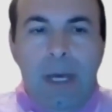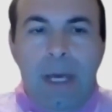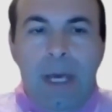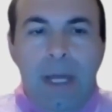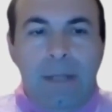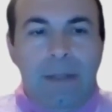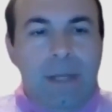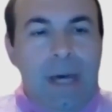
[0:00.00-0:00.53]

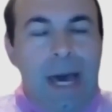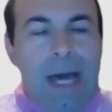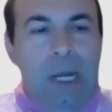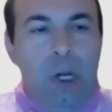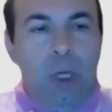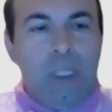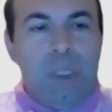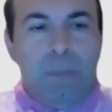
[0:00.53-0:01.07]
And
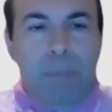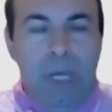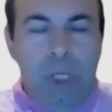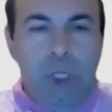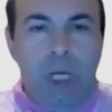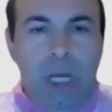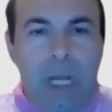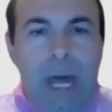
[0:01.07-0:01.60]
Allot
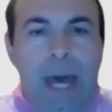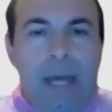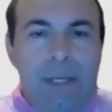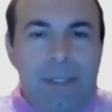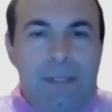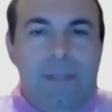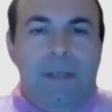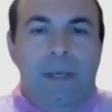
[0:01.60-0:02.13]

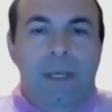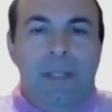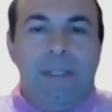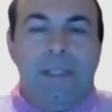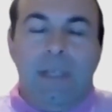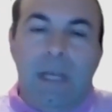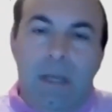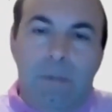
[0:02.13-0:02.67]
specialized,
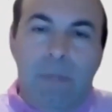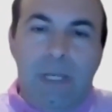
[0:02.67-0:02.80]
it's uh,